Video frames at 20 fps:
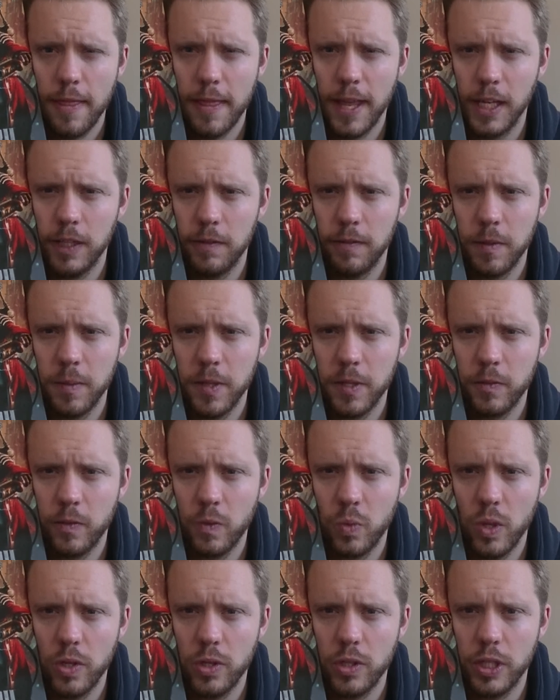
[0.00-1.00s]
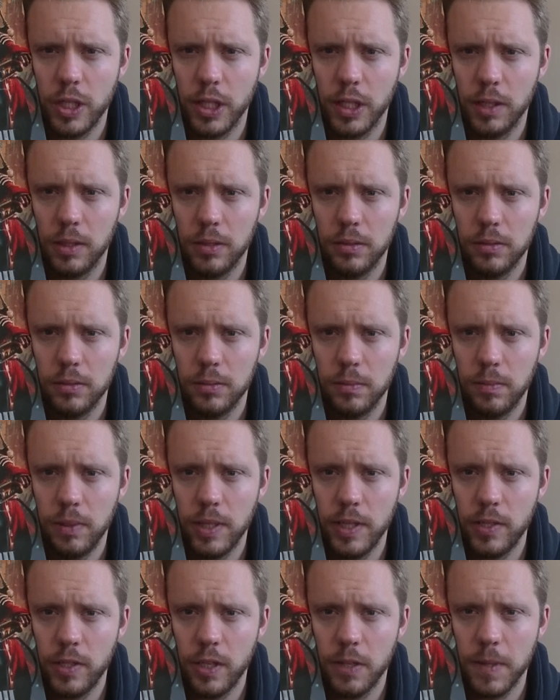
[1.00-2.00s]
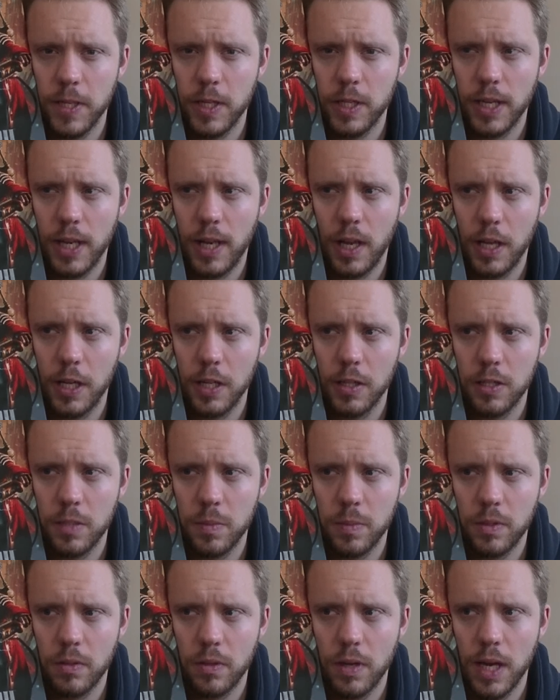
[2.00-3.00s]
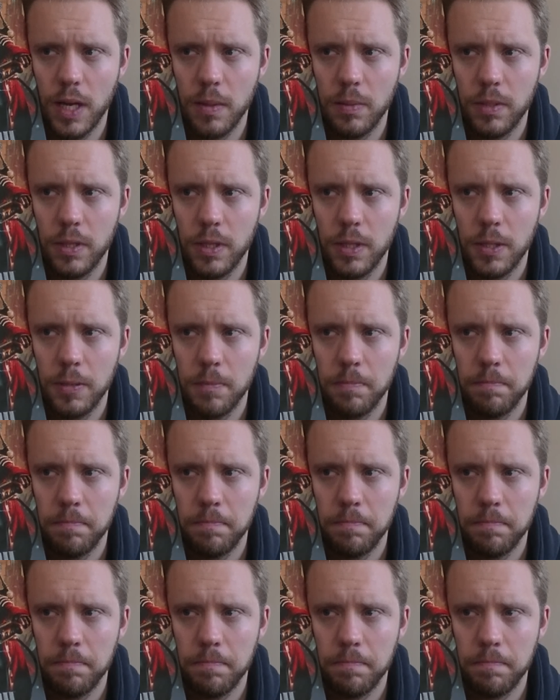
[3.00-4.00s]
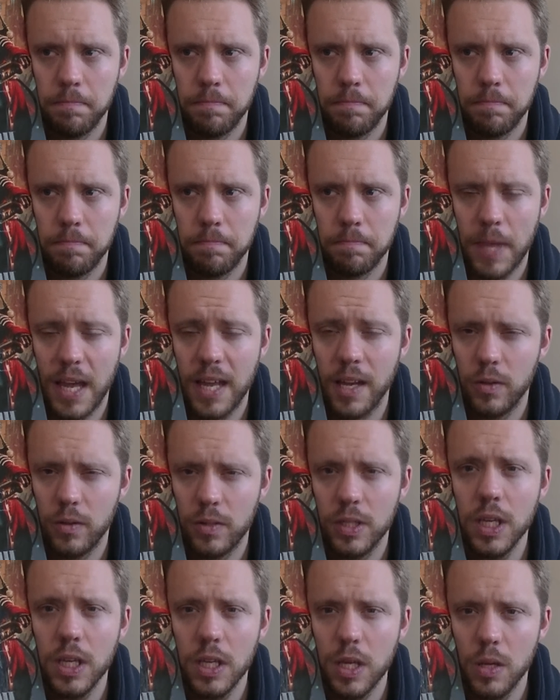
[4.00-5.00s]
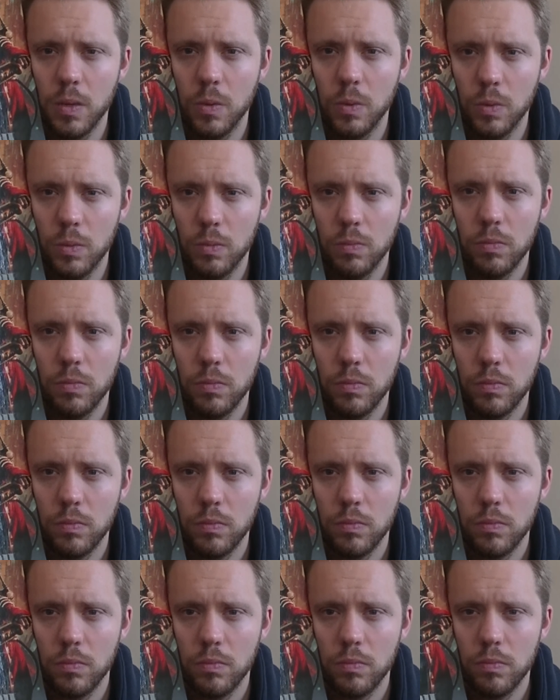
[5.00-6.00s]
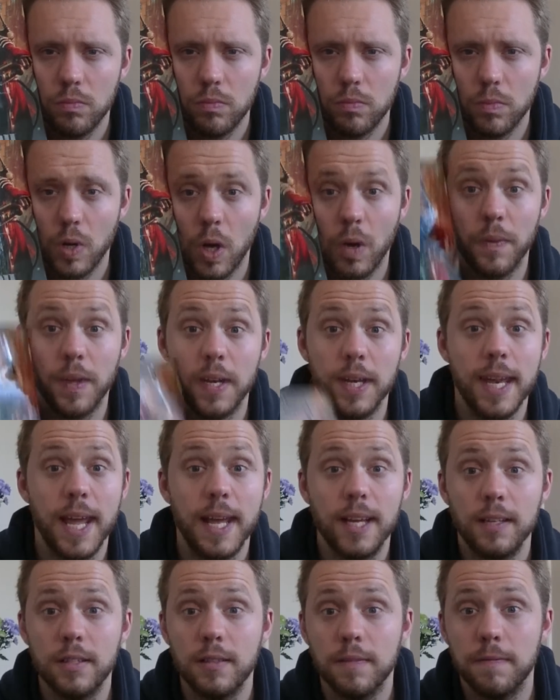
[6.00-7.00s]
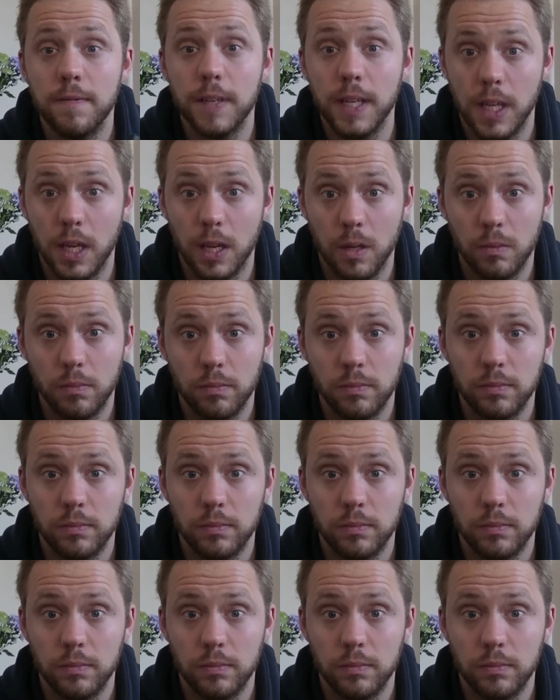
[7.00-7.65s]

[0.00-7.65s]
Thanks very much for watching. Please comment, share, like and subscribe, and I'll see you on the next video.